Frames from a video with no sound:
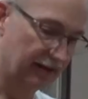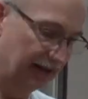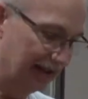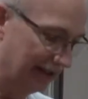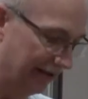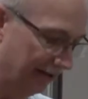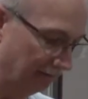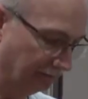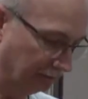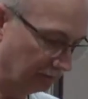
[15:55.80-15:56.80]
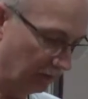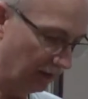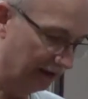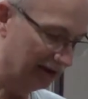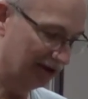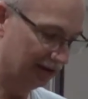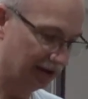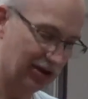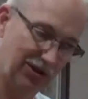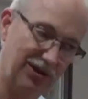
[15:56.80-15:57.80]
The
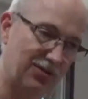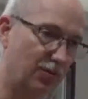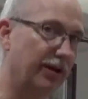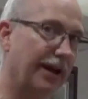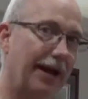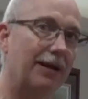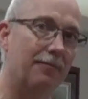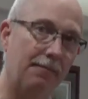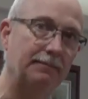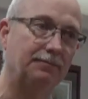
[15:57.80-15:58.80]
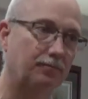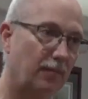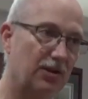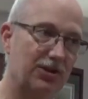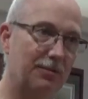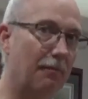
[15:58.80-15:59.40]
chilies really add just a